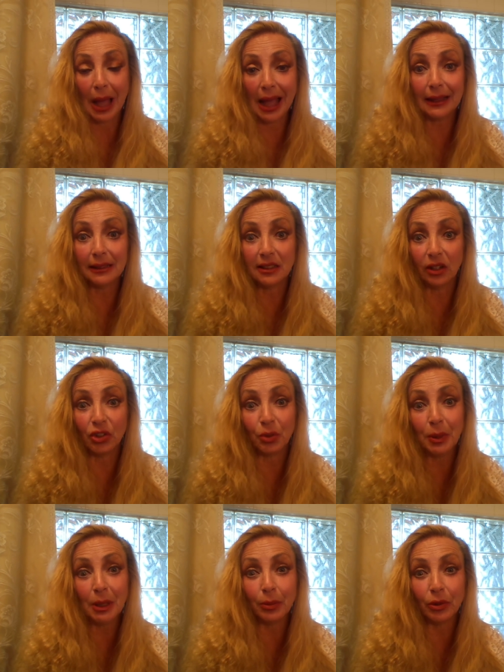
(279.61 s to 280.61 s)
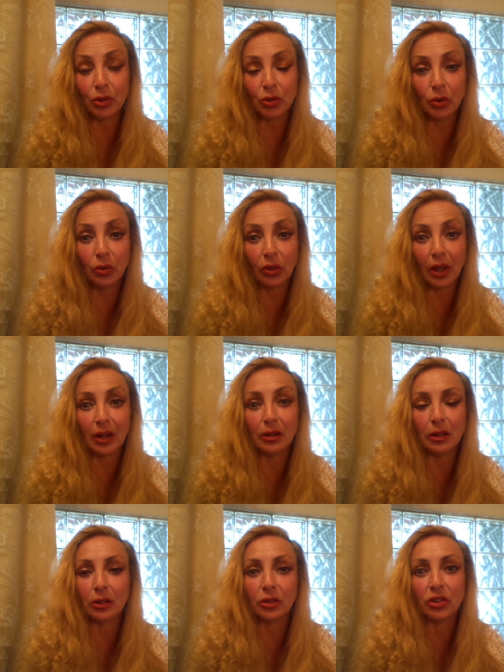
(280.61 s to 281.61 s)
back and tell your people the truth. I don't
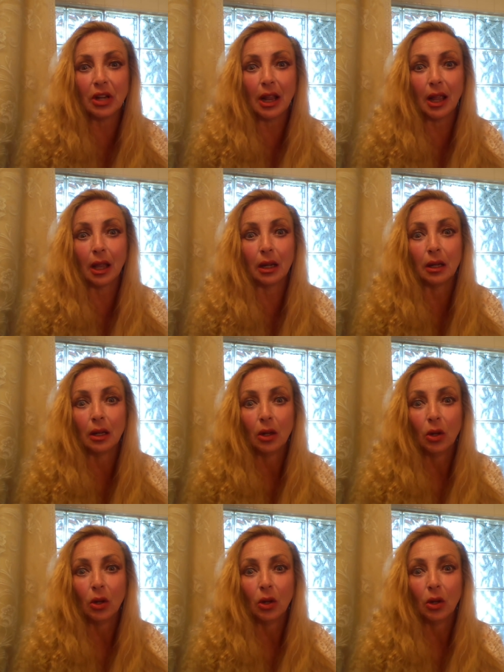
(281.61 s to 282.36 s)
understand